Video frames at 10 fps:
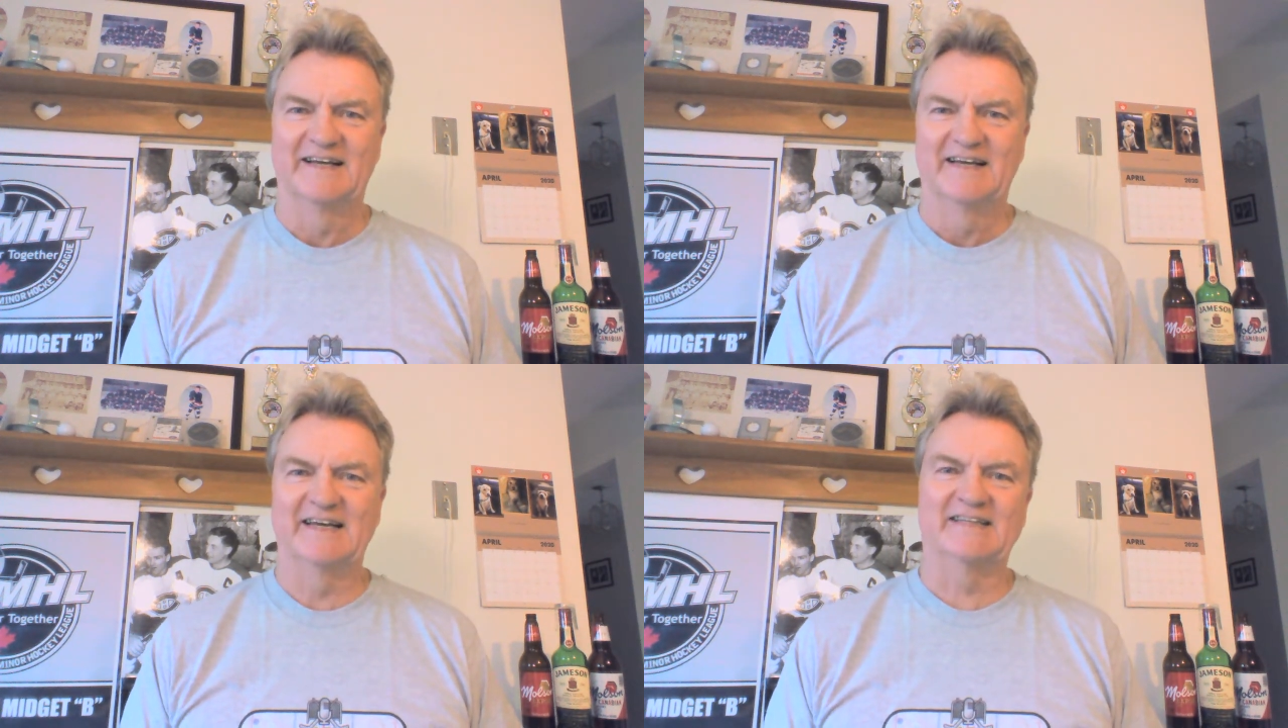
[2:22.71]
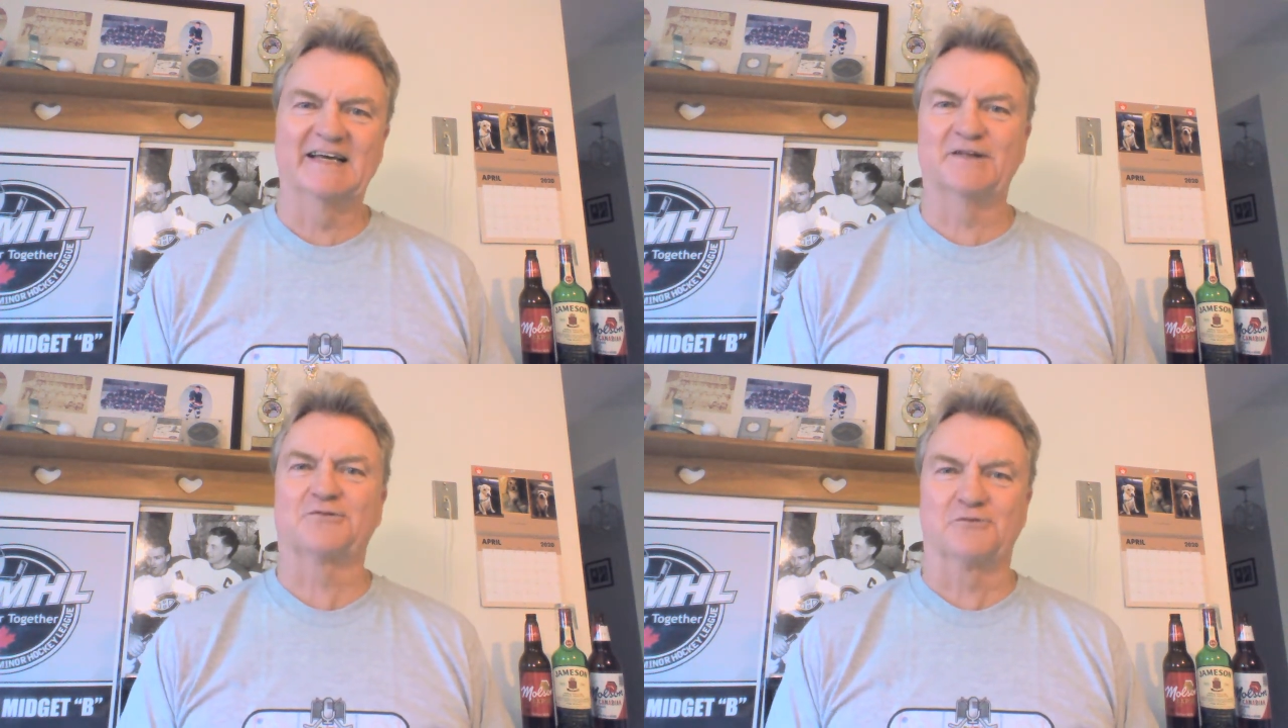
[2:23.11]
He
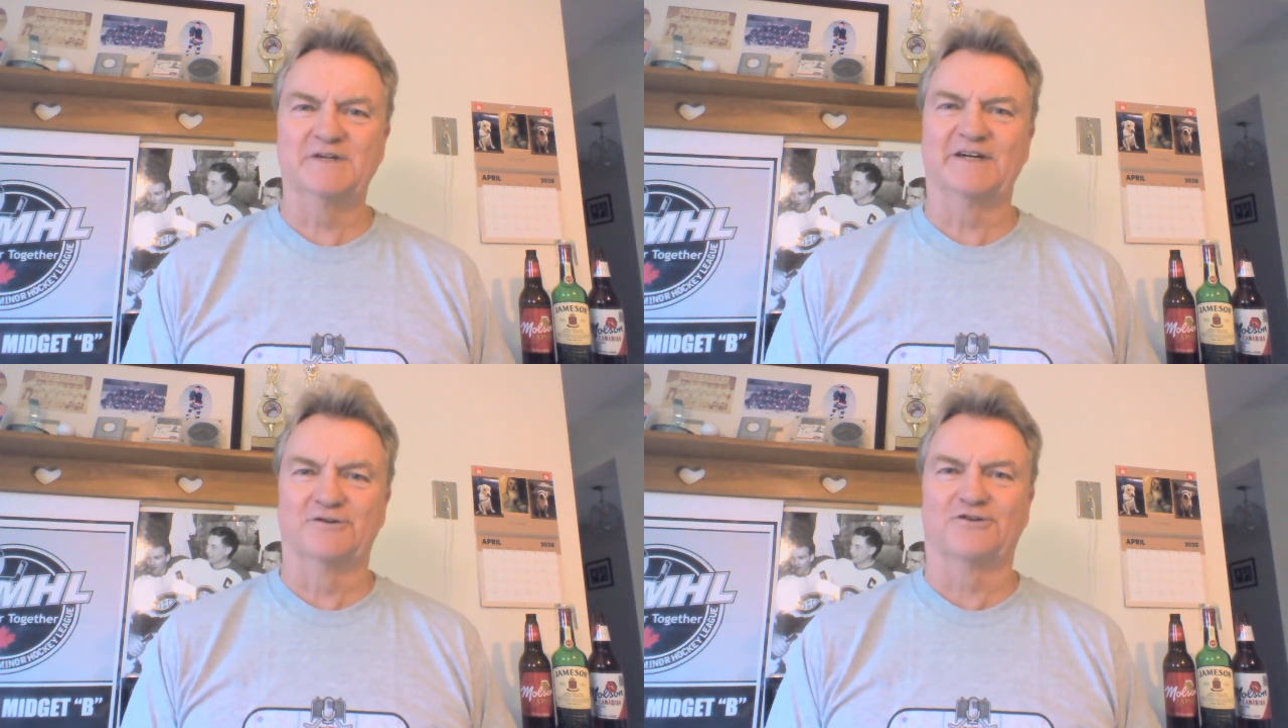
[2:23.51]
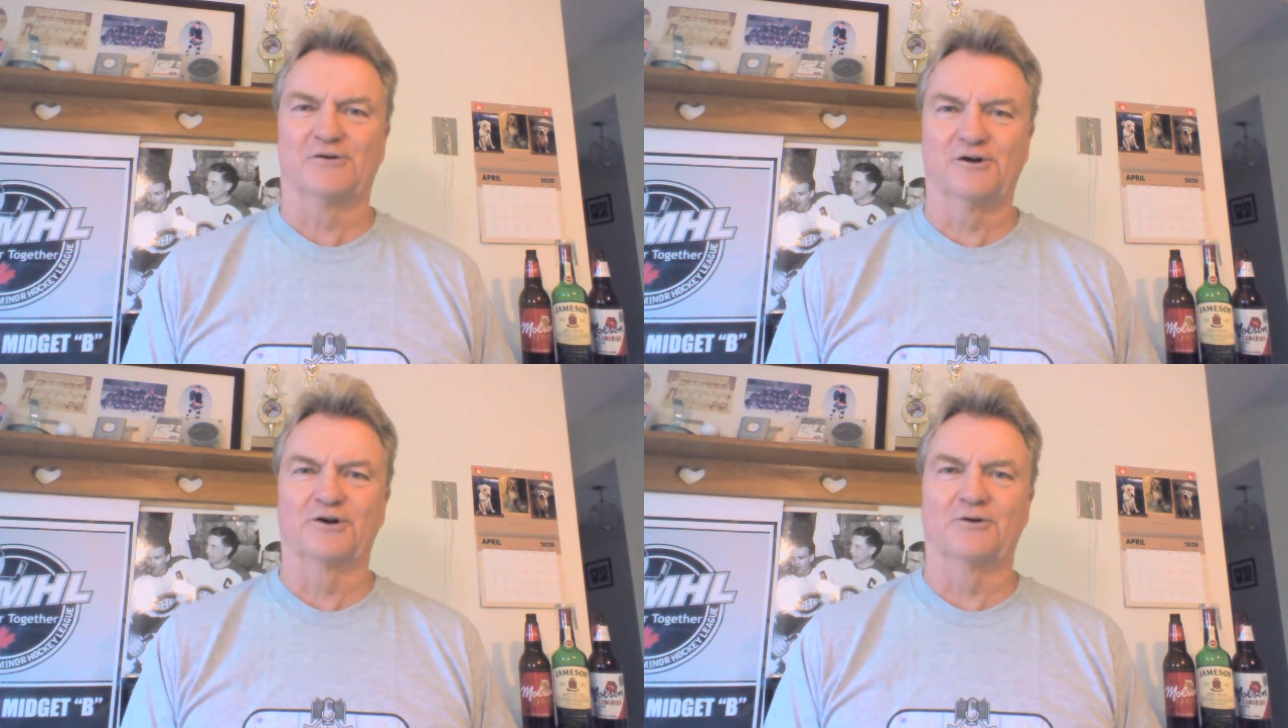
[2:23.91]
did it 3 years
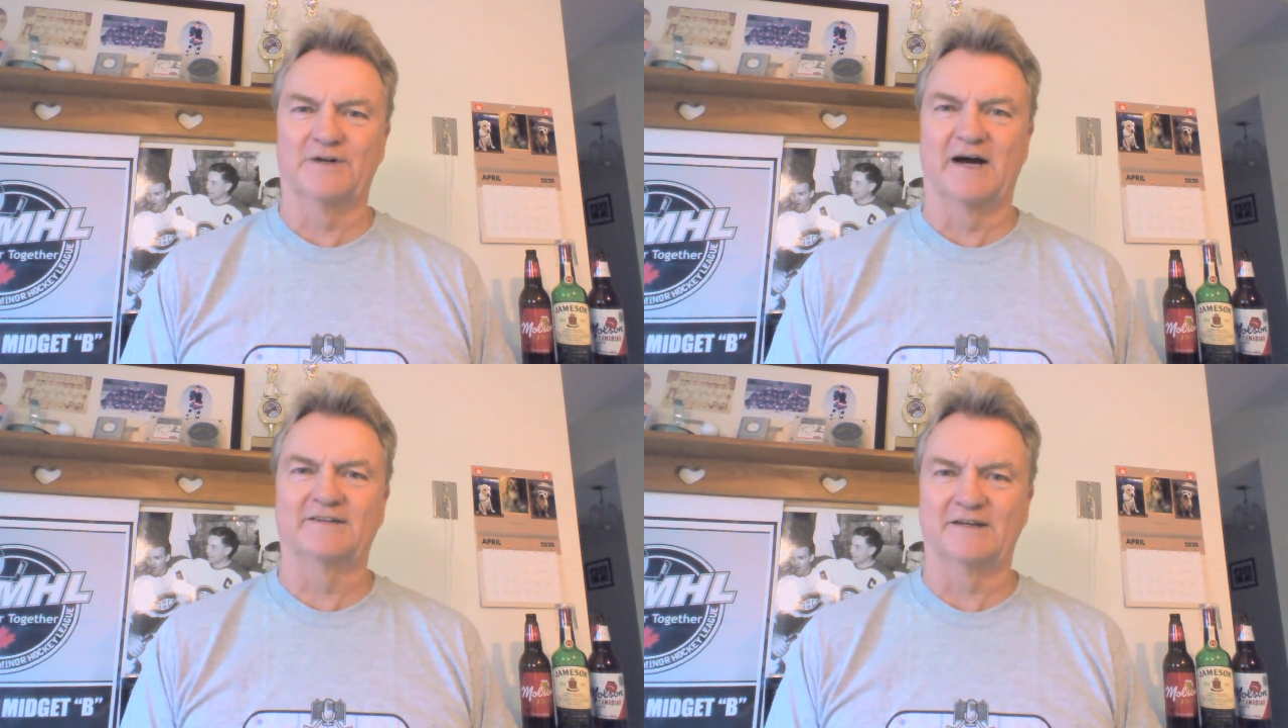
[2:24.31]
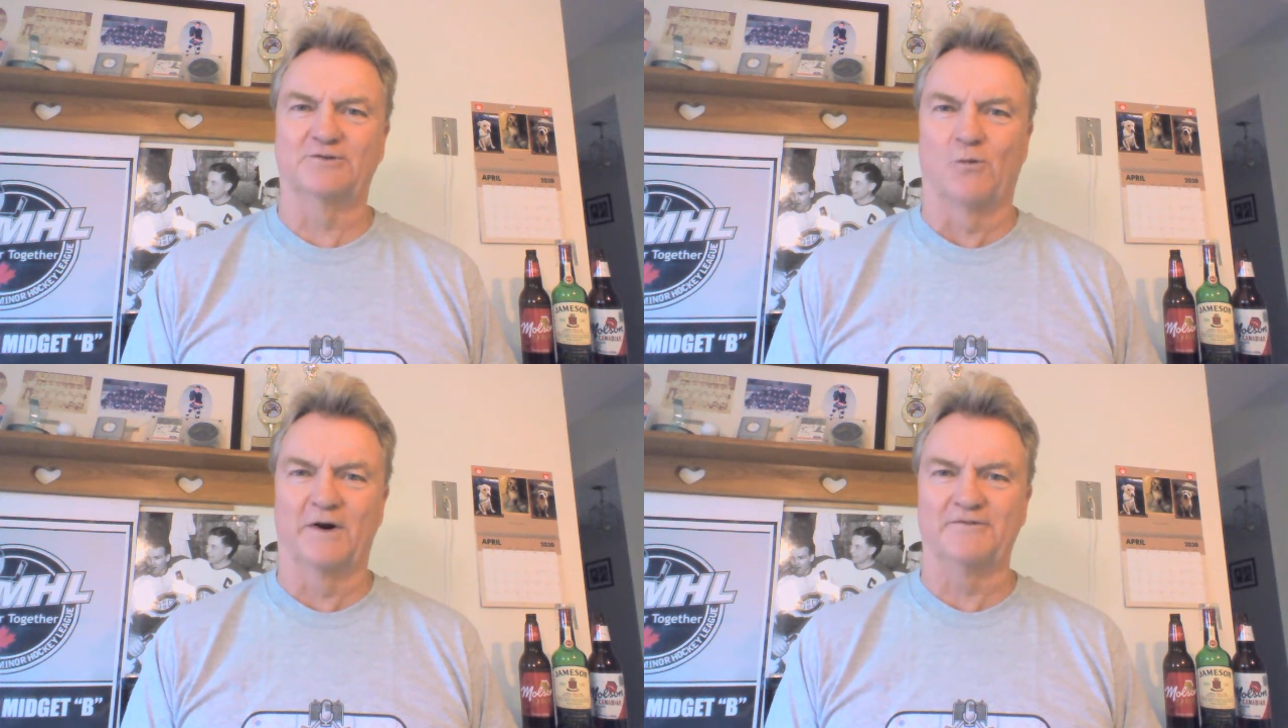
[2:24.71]
earlier in
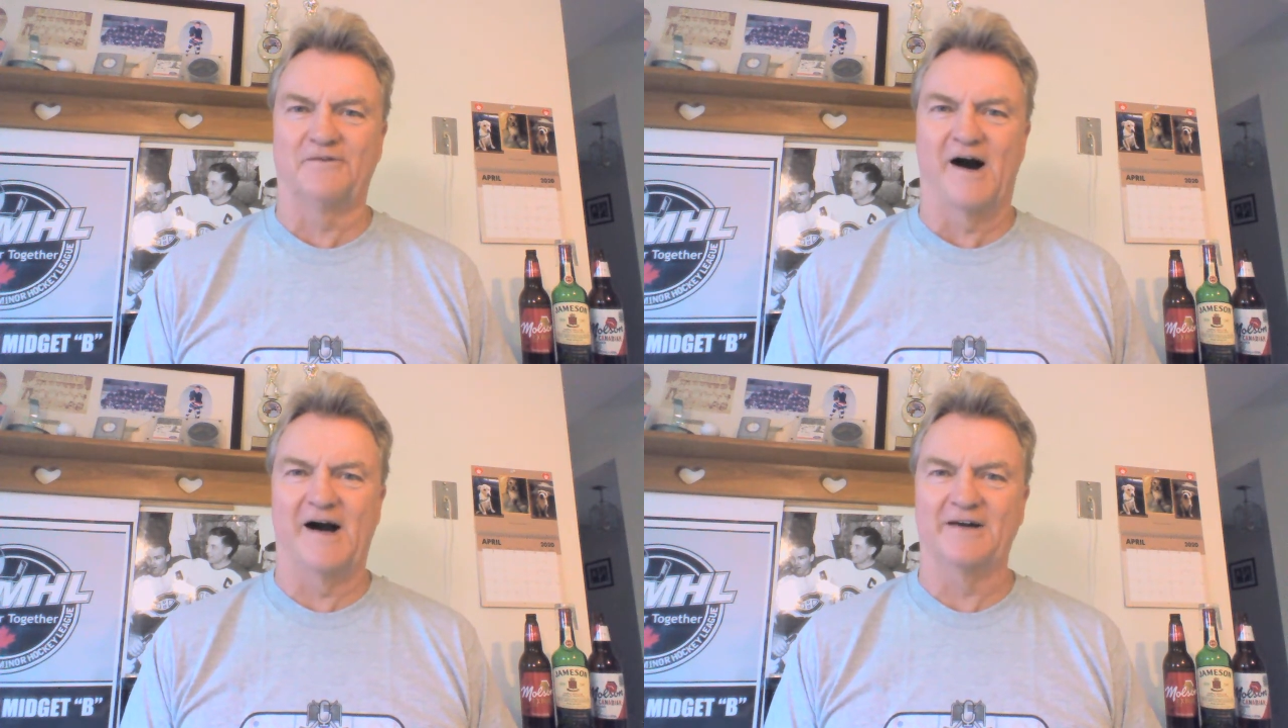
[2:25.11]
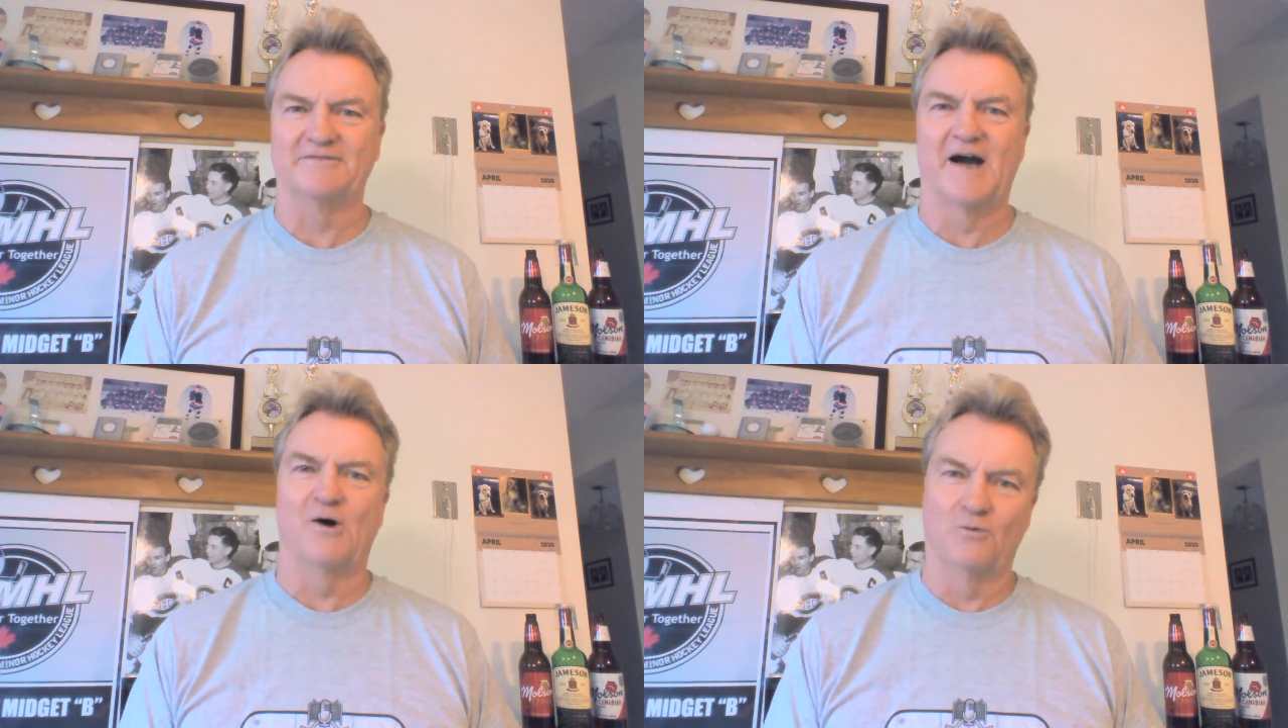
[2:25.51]
1925
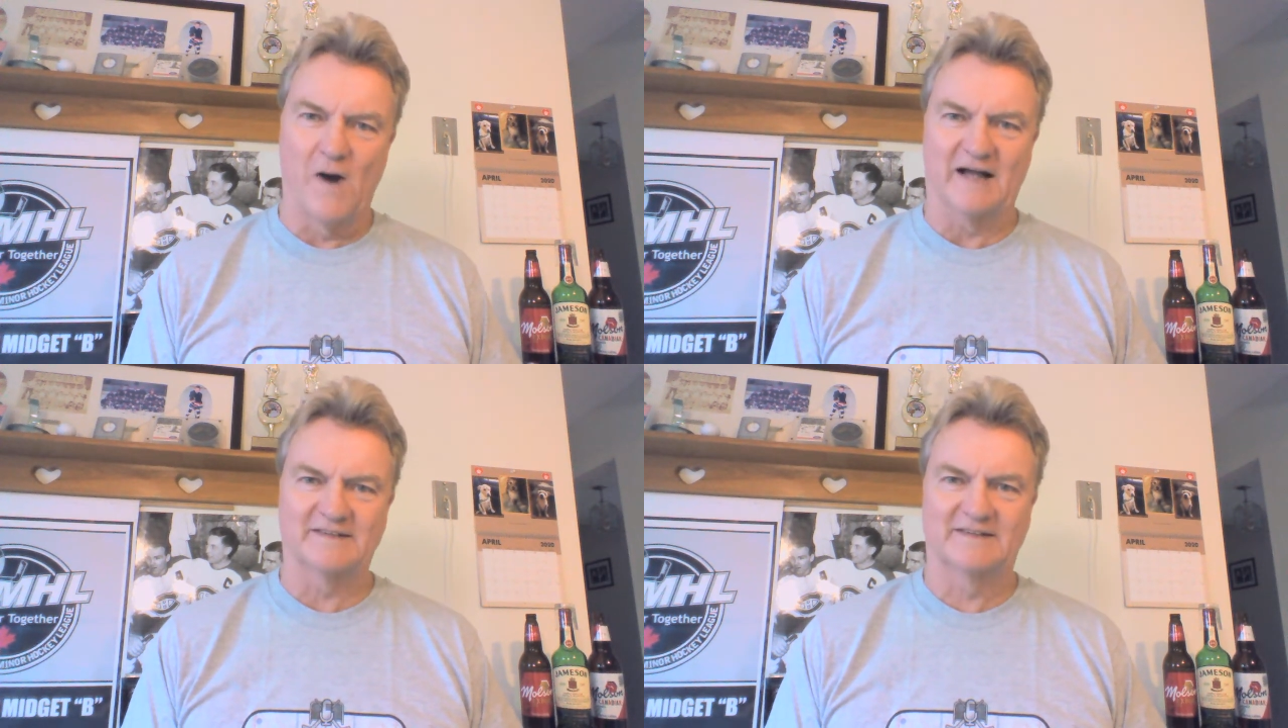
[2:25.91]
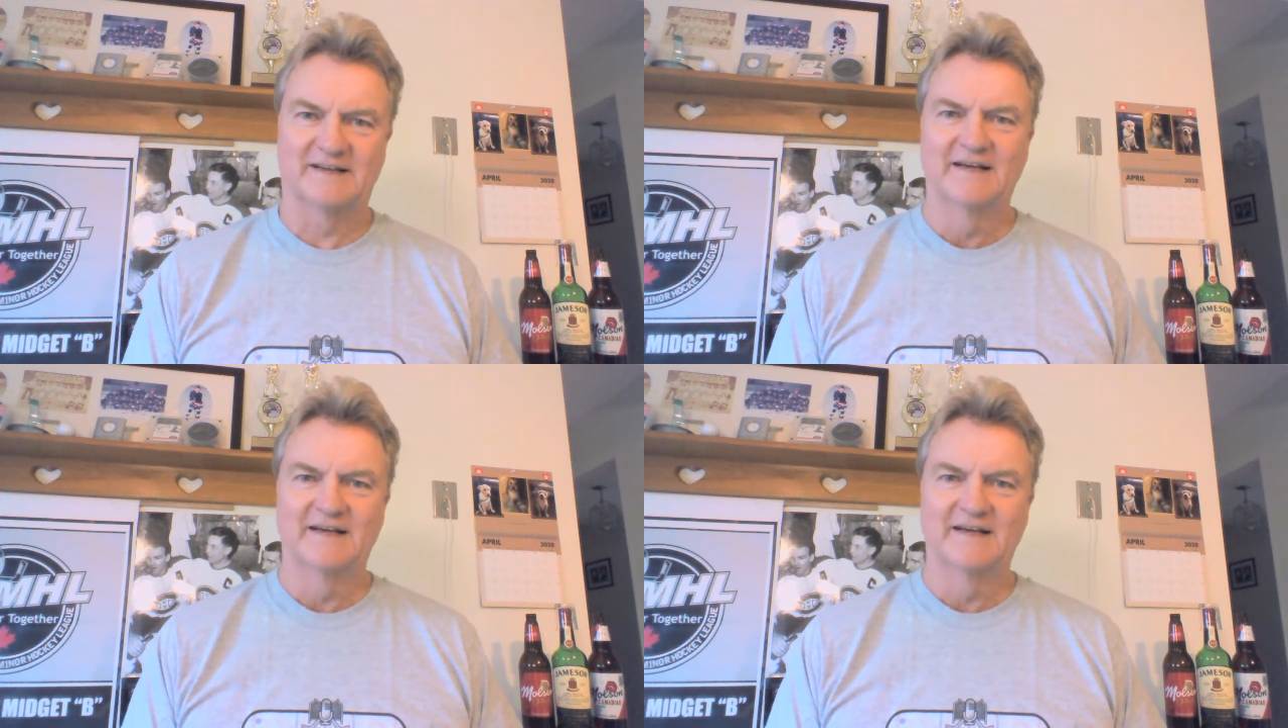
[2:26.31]
out west